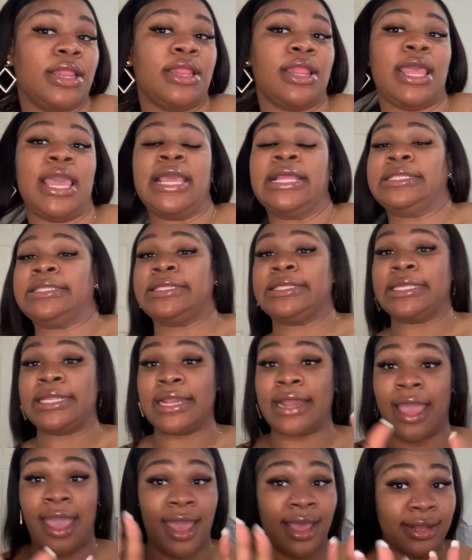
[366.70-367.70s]
It's
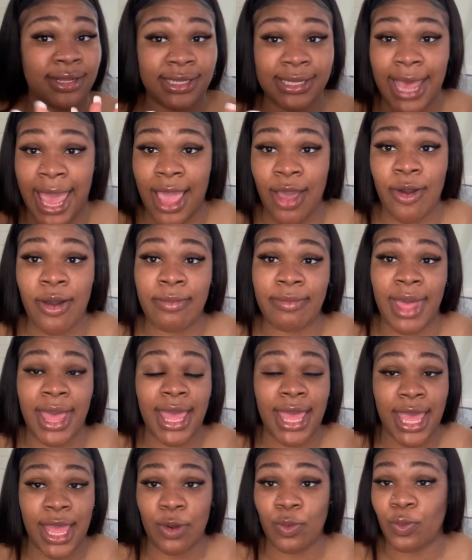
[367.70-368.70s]
not tight on my
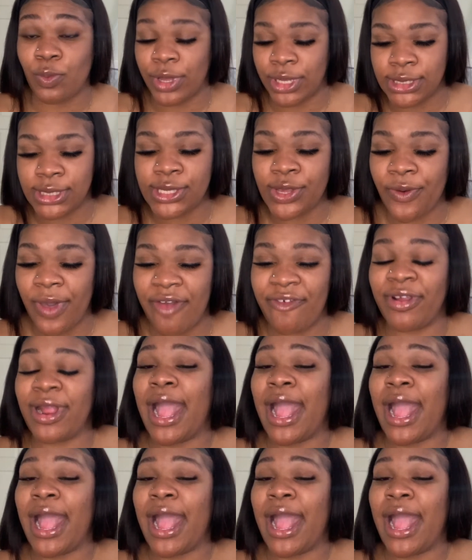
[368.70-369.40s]
head whatsoever.